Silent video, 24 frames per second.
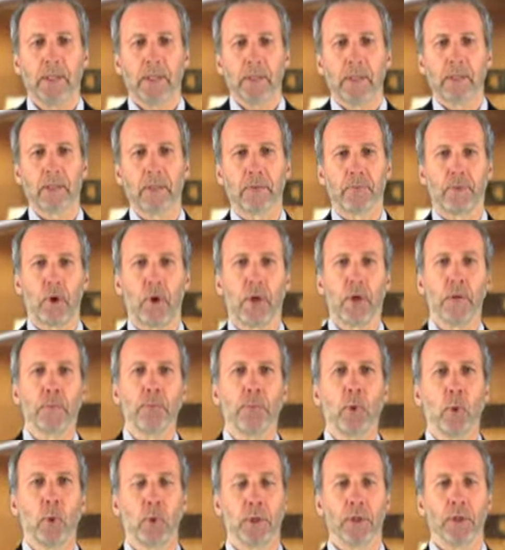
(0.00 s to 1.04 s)
This is a very
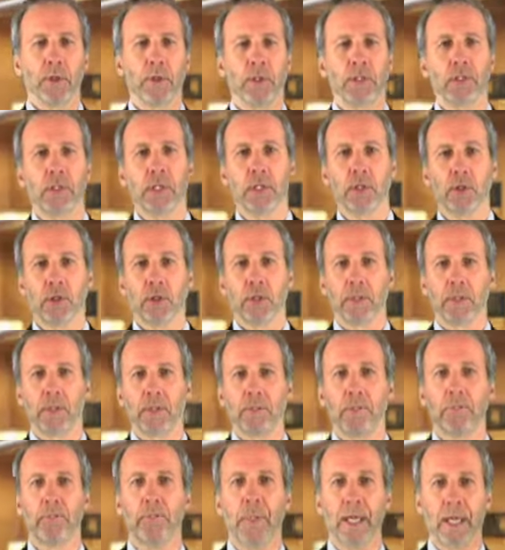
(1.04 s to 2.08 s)
important distinction
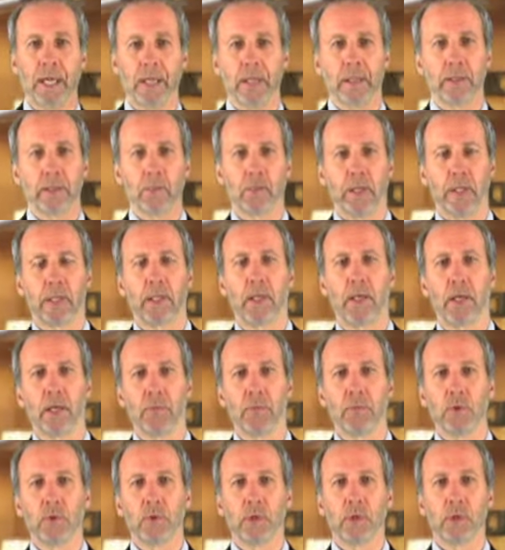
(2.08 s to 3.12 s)
to make when it
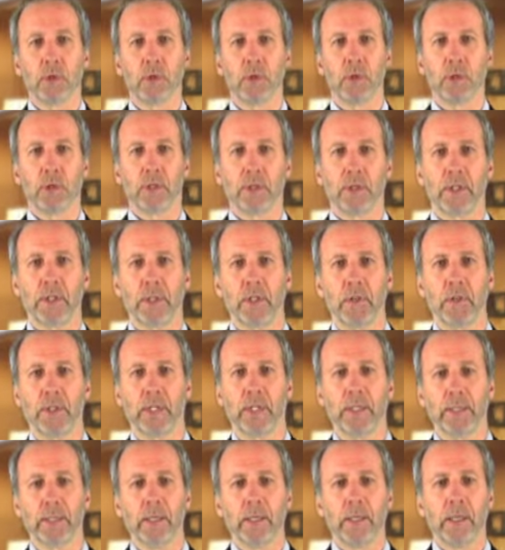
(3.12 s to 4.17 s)
comes to
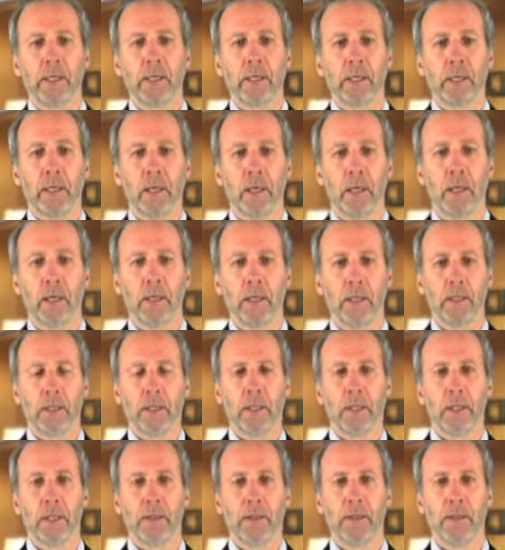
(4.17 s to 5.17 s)
considering how